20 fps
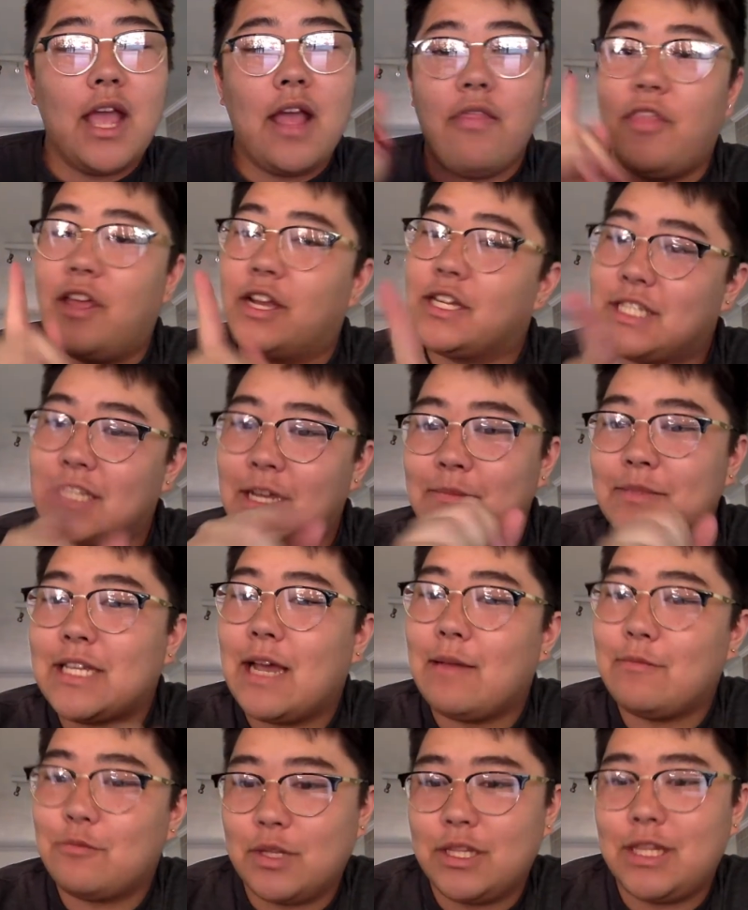there's
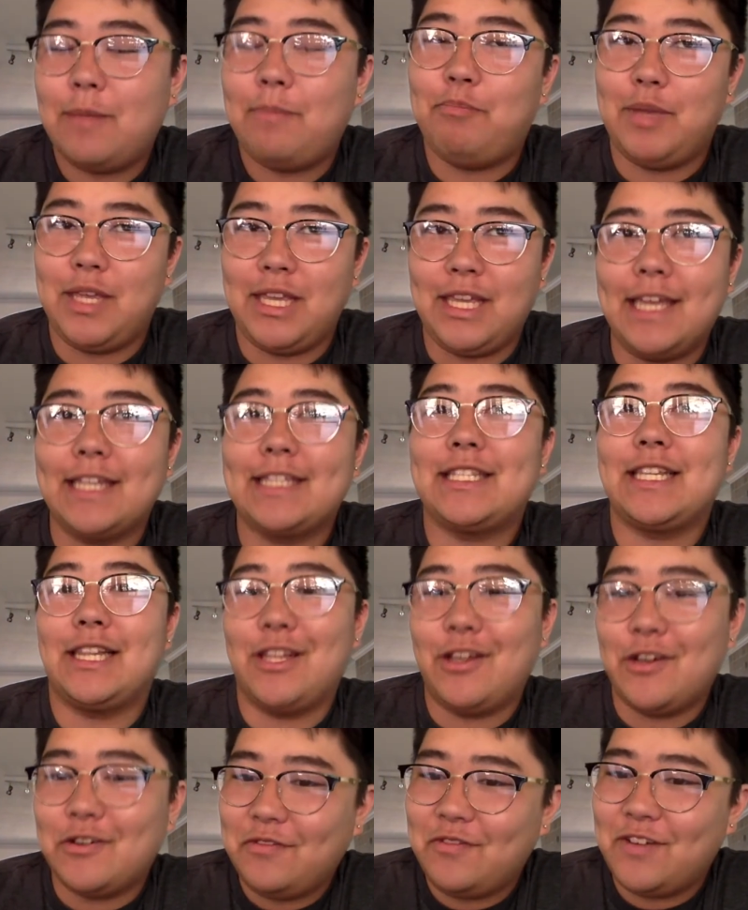sometimes when the beat gets a
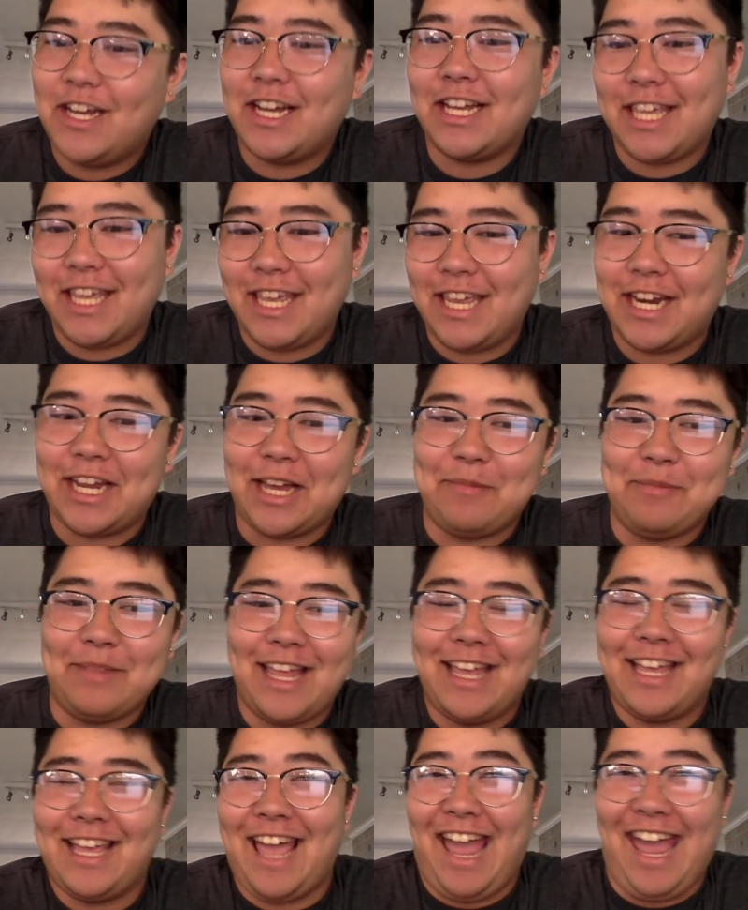little funky, and I'm
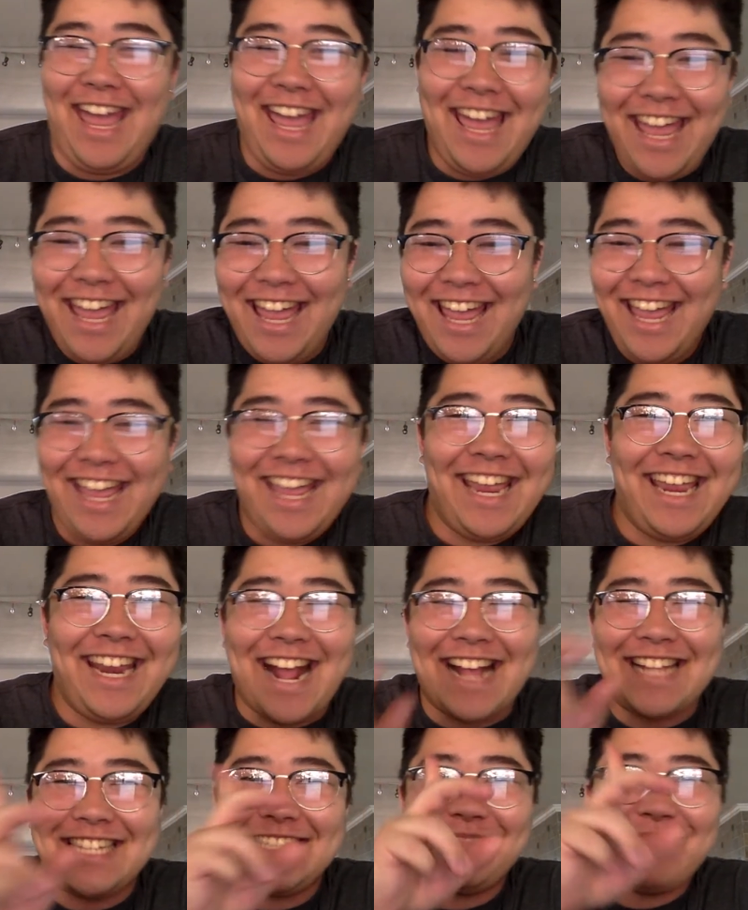like, hey,
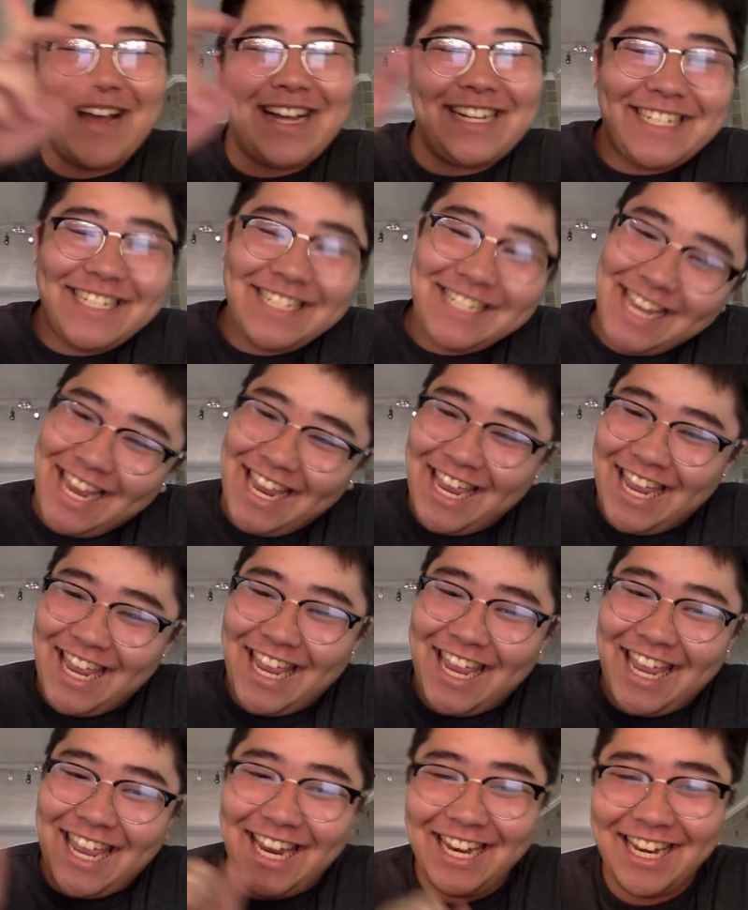that's my
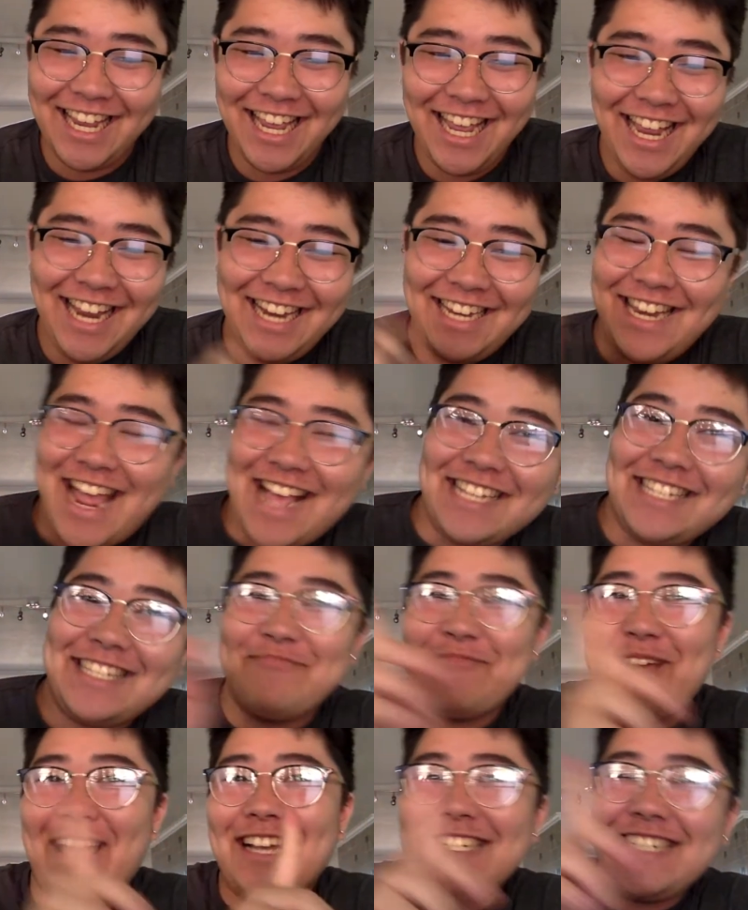shit. That's
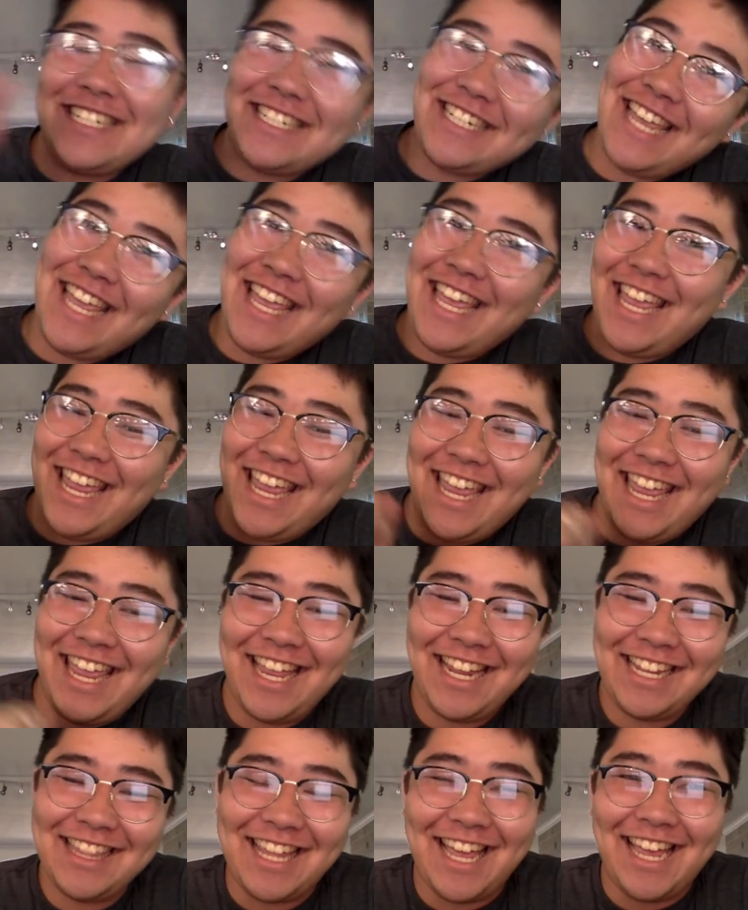my
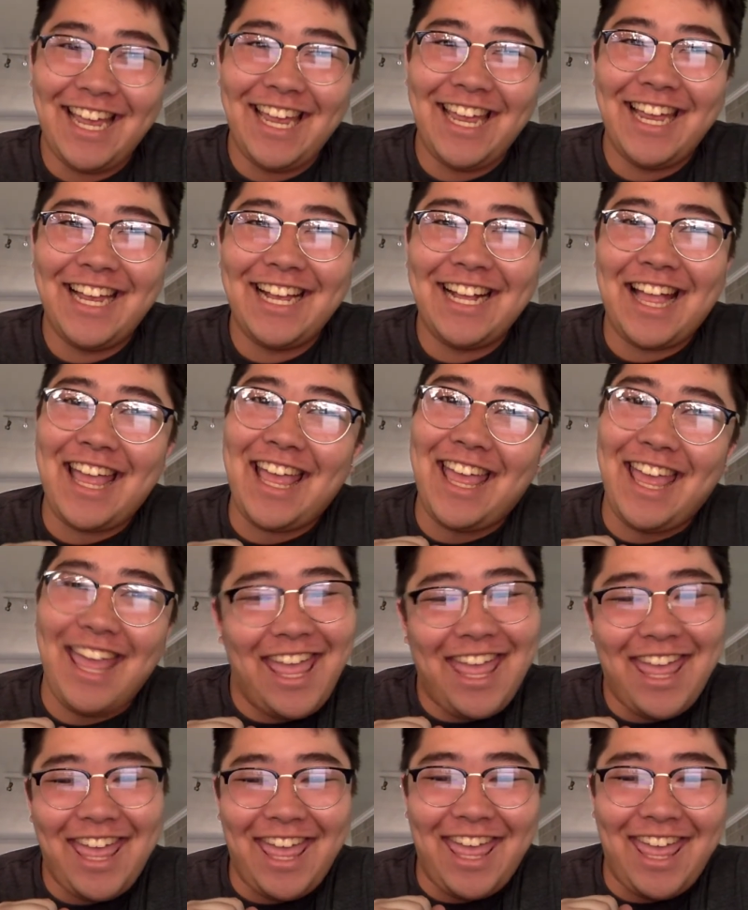shit. Like,
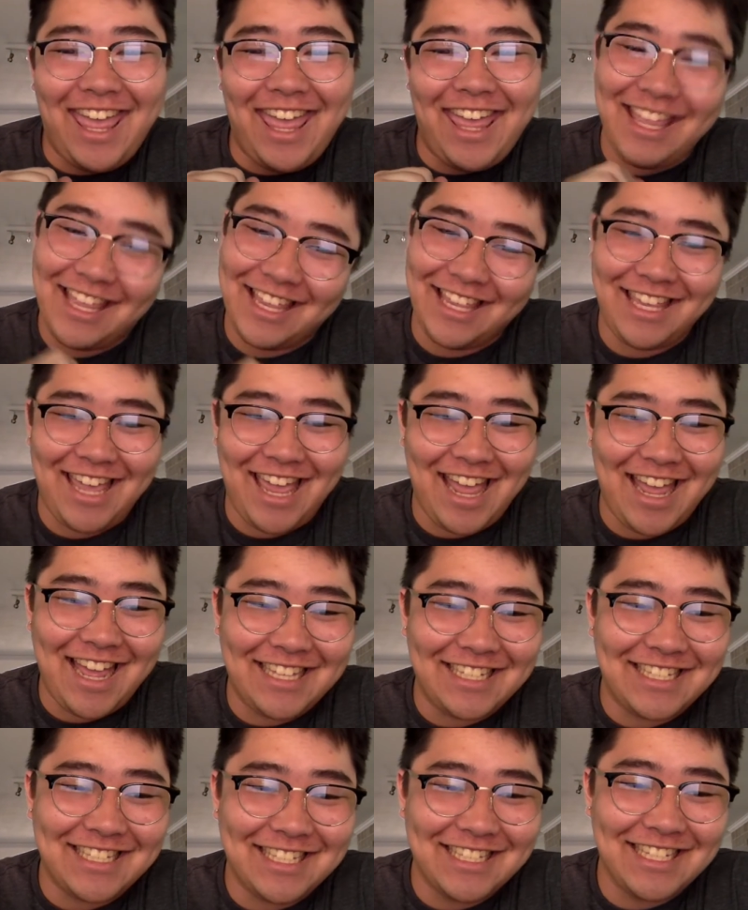
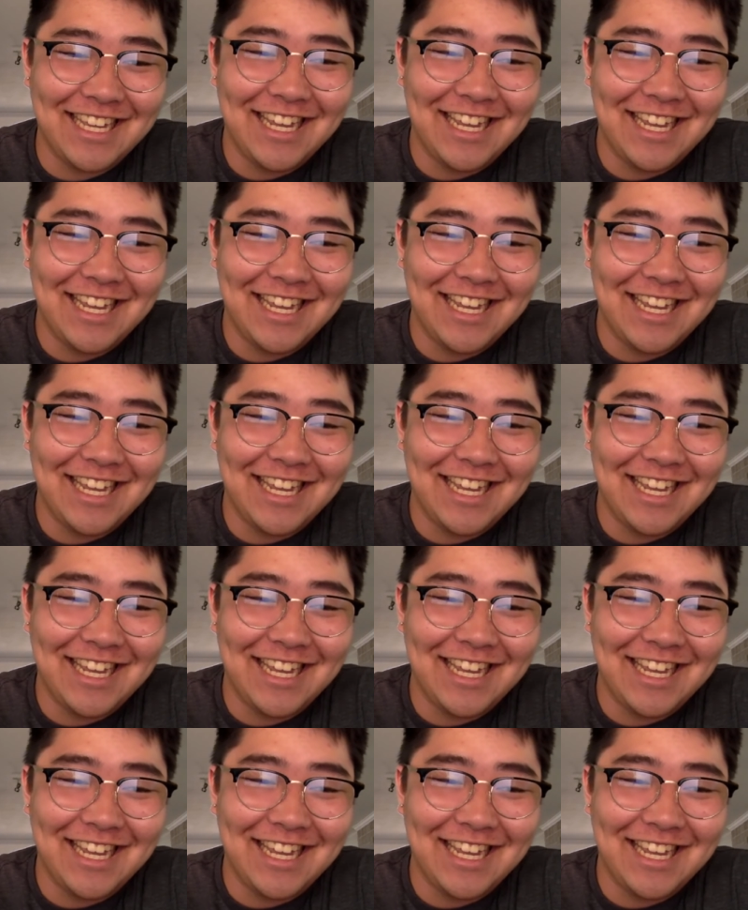yes.